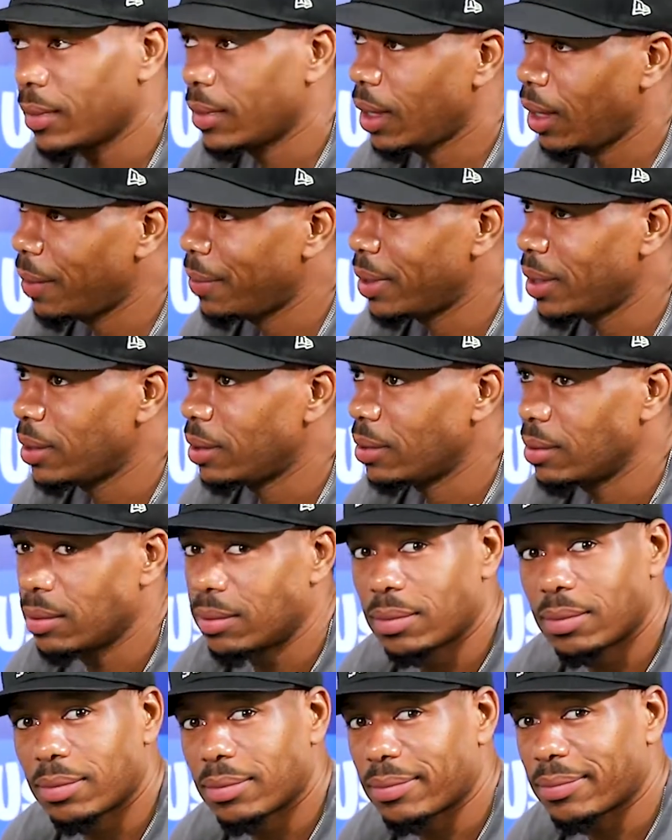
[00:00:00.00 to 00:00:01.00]
I mean,
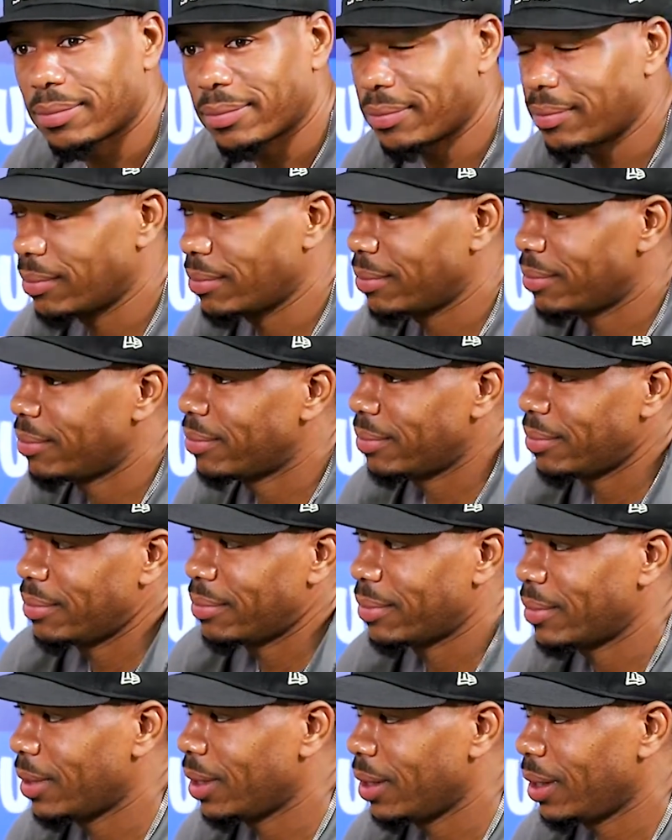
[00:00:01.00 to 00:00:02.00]

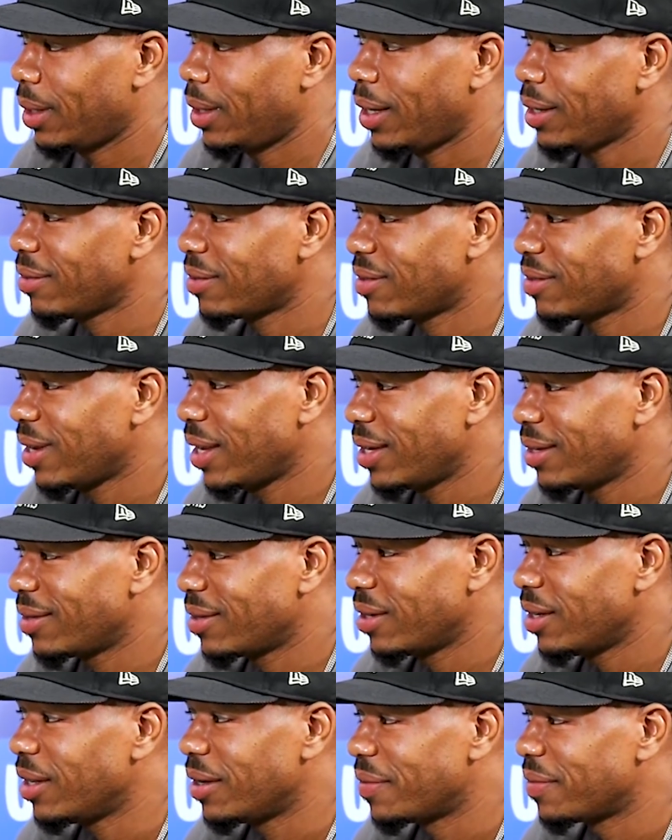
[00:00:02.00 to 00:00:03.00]
that's a challenge
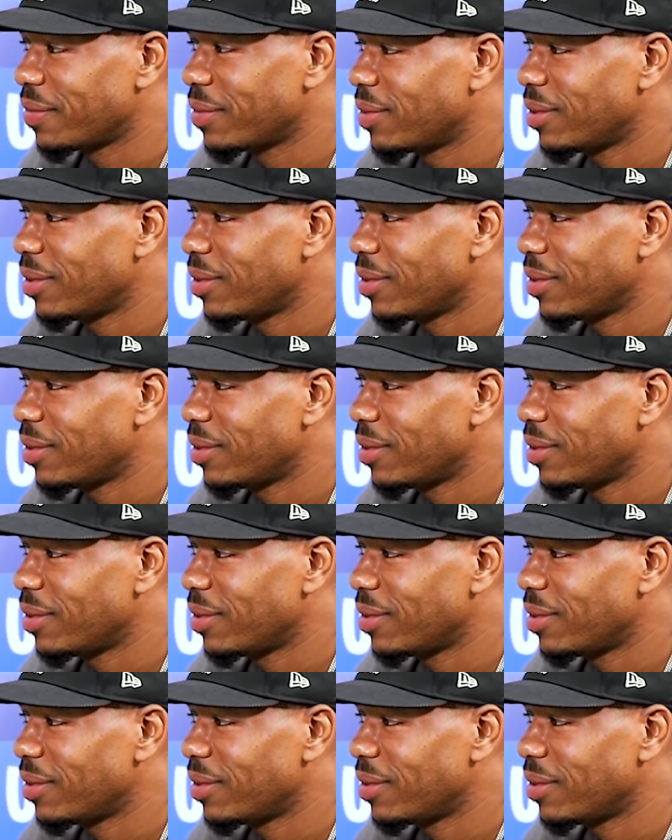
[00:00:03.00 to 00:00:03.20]
enough.